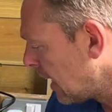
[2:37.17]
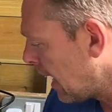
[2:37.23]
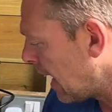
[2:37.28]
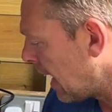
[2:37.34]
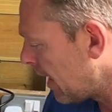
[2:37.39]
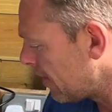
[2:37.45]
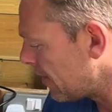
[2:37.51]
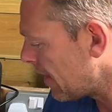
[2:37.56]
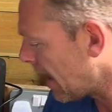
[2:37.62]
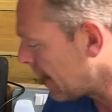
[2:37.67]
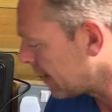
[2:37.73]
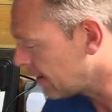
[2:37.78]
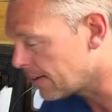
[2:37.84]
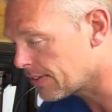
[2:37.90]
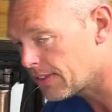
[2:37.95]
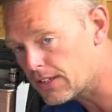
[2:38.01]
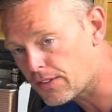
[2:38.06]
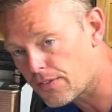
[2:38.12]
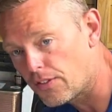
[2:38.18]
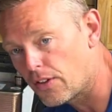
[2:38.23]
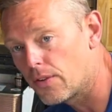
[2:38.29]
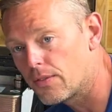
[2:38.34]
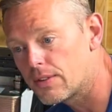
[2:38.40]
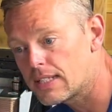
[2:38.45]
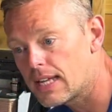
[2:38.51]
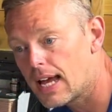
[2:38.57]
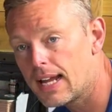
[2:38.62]
And then this flow and
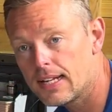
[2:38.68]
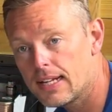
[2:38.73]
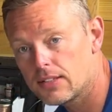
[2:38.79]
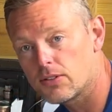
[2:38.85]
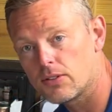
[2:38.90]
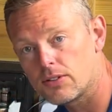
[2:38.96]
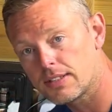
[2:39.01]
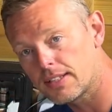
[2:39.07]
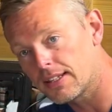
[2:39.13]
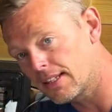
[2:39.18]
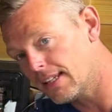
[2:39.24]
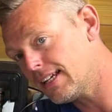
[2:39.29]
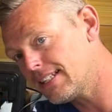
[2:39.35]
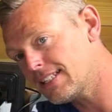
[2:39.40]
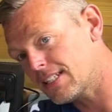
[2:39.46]
return is going to the lazy